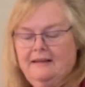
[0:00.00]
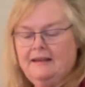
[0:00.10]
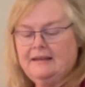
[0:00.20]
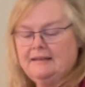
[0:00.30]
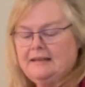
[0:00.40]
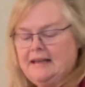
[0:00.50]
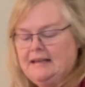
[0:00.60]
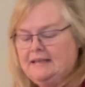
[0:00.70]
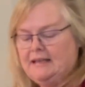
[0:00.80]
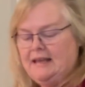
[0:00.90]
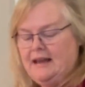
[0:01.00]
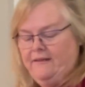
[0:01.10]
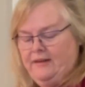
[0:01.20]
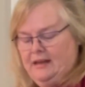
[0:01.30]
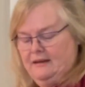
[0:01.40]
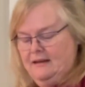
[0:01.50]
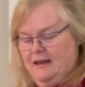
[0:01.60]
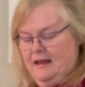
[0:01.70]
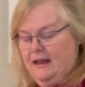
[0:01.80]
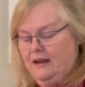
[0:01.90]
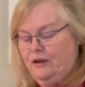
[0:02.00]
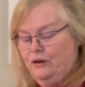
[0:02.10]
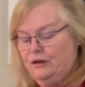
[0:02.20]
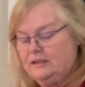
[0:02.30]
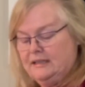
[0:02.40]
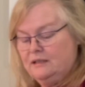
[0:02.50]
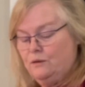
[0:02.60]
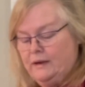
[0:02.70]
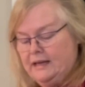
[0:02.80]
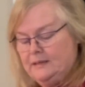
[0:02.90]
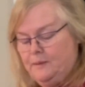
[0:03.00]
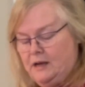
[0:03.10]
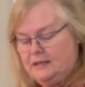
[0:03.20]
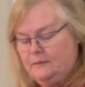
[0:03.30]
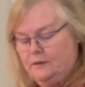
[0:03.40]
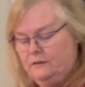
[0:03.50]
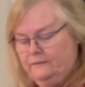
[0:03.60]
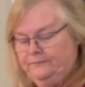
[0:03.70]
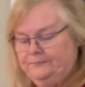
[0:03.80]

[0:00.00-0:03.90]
this into the oven and cooked as quick as possible,